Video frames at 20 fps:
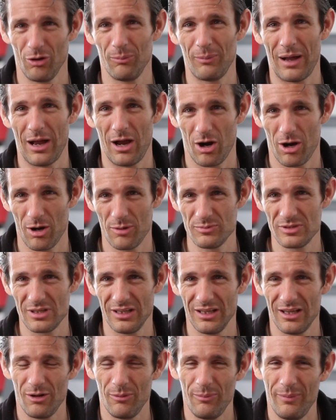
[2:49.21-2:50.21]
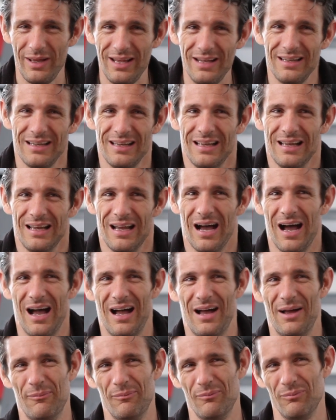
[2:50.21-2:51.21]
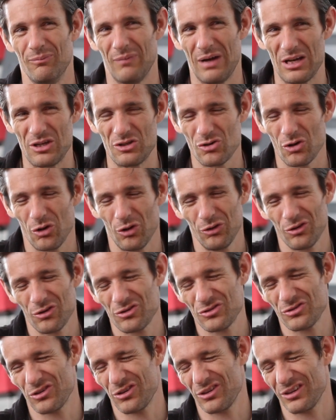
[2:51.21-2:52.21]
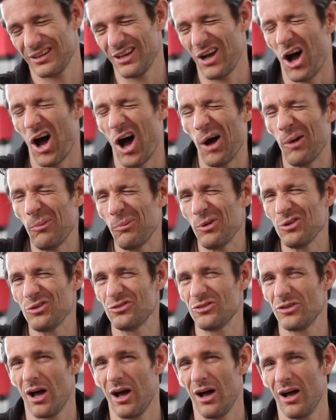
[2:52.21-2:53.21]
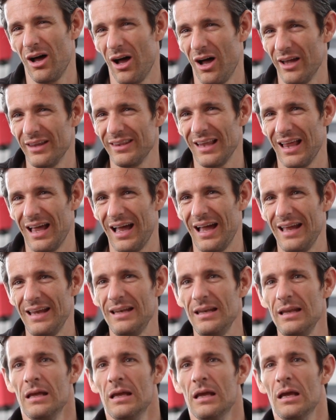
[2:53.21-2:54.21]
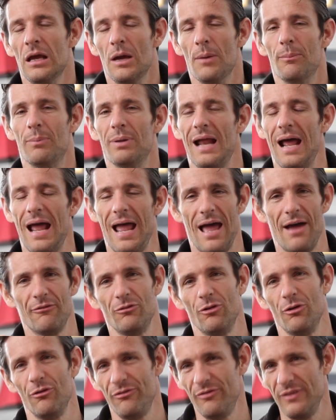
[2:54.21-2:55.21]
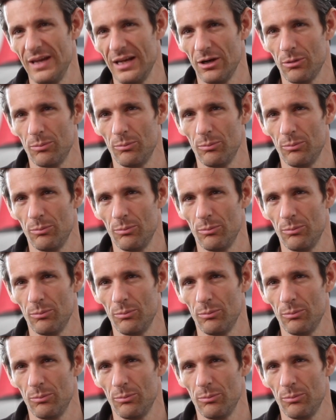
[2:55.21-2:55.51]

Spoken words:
my arms a little bit. My shoulders are almost online, but I have no finger